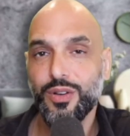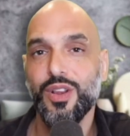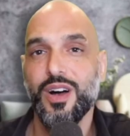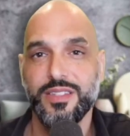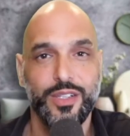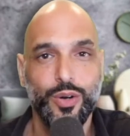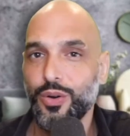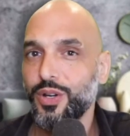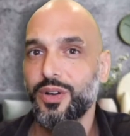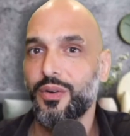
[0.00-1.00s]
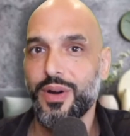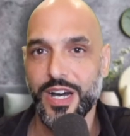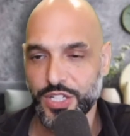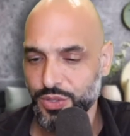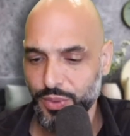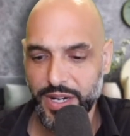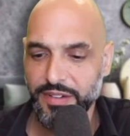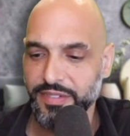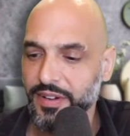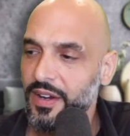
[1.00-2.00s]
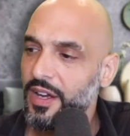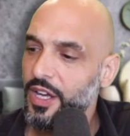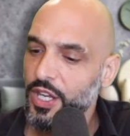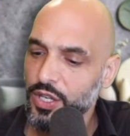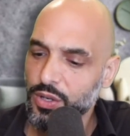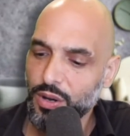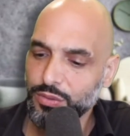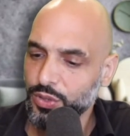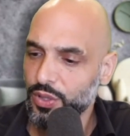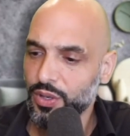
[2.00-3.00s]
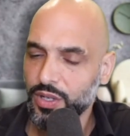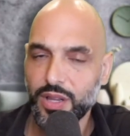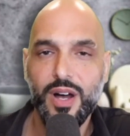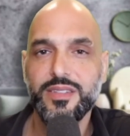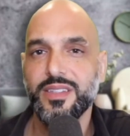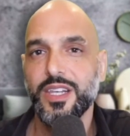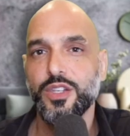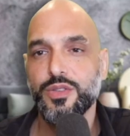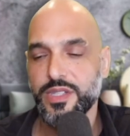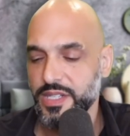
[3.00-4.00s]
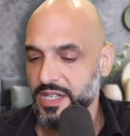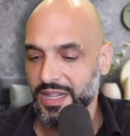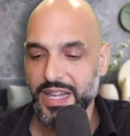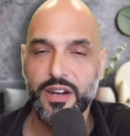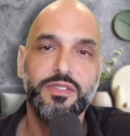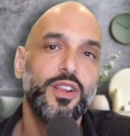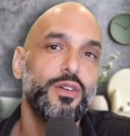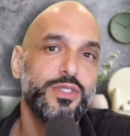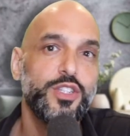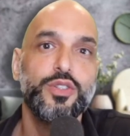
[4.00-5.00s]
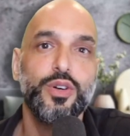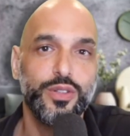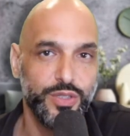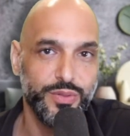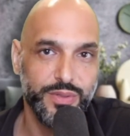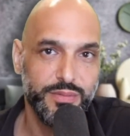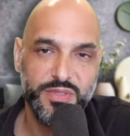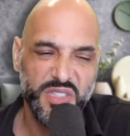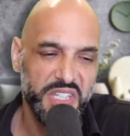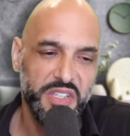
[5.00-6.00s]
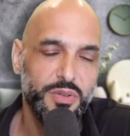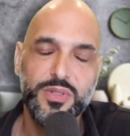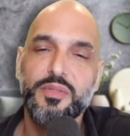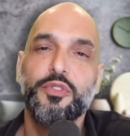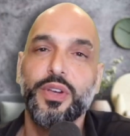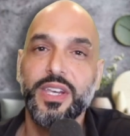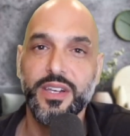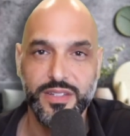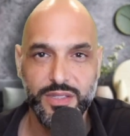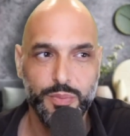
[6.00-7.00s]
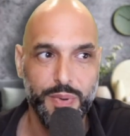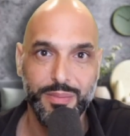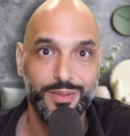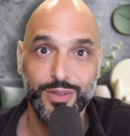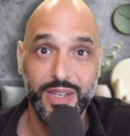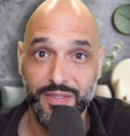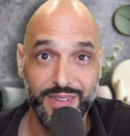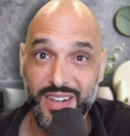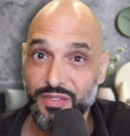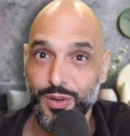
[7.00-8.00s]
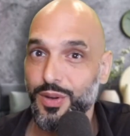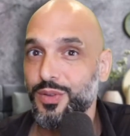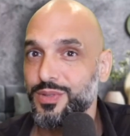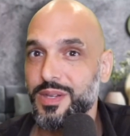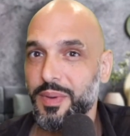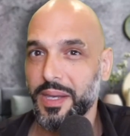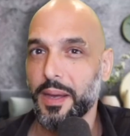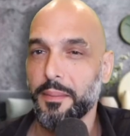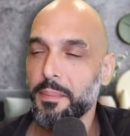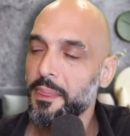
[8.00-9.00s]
closet or your garage, whatever. You go to your closet and you see a lot of clothes that you don't use. You didn't use them for years. You're probably never going to use them again.